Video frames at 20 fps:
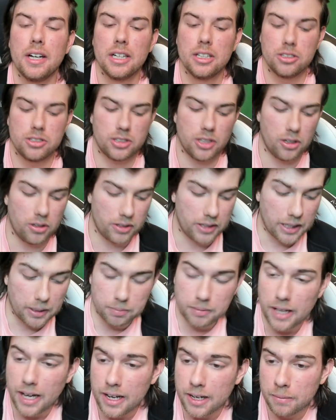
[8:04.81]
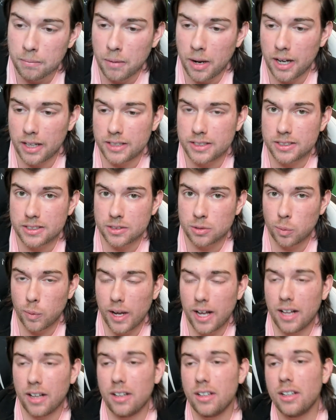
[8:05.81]
So keep that in mind as
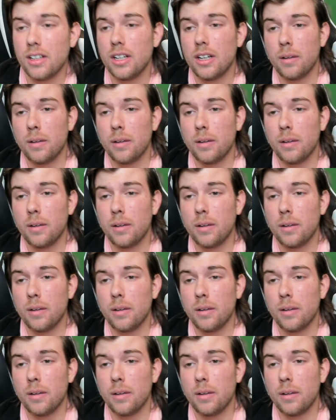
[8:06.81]
well.